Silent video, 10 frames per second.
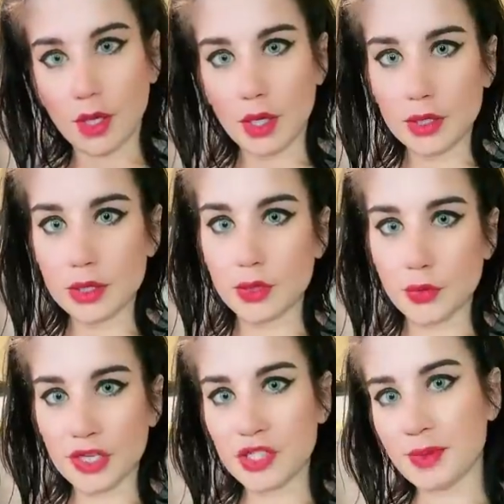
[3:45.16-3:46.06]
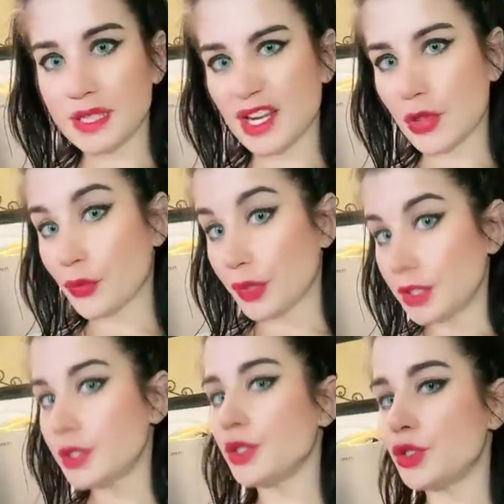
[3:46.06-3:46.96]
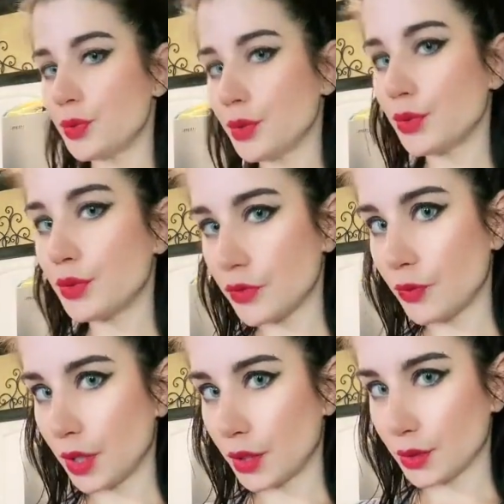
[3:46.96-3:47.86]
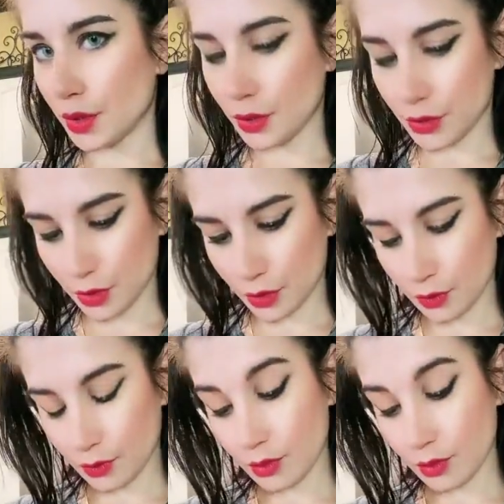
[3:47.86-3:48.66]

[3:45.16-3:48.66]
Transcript: And the recipe said 3 teaspoons of baking soda. So